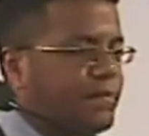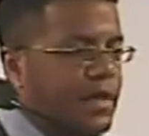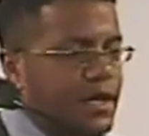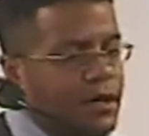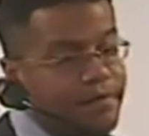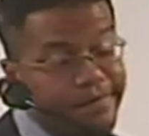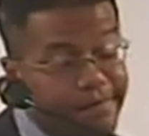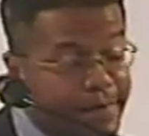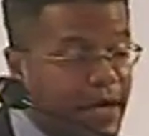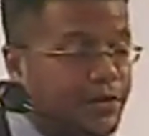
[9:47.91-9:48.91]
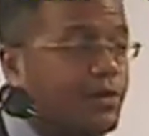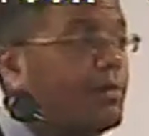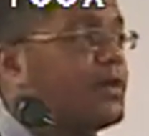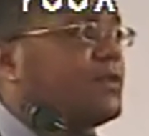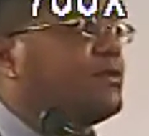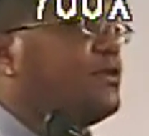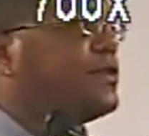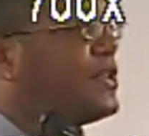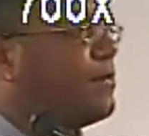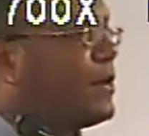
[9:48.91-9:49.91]
Uh, be honest with you, Muslims do the
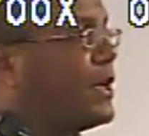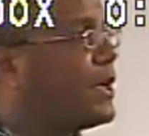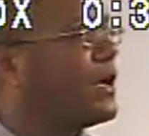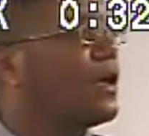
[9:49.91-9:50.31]
same thing.